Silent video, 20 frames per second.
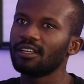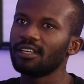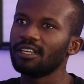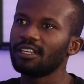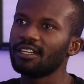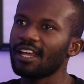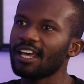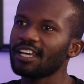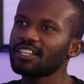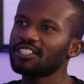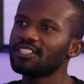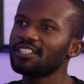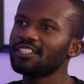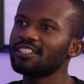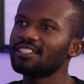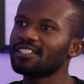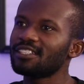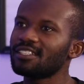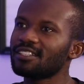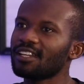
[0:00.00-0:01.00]
it actually
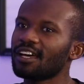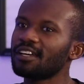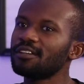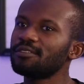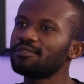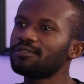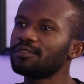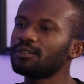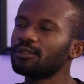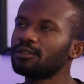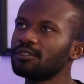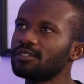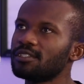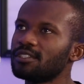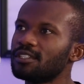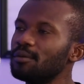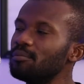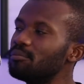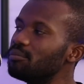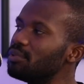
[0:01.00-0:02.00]
stifles
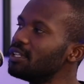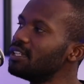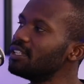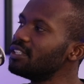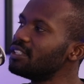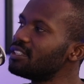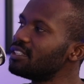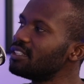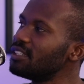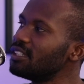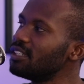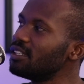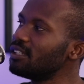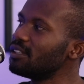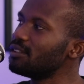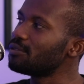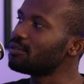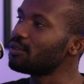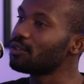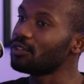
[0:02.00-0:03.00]
the ability
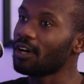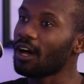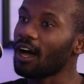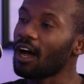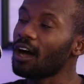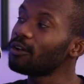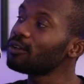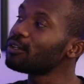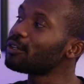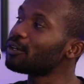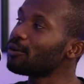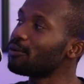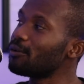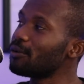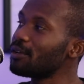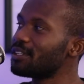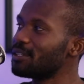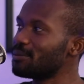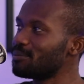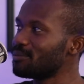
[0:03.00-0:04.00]
for the
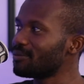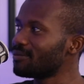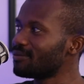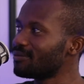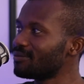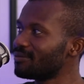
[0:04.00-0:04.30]
algorithm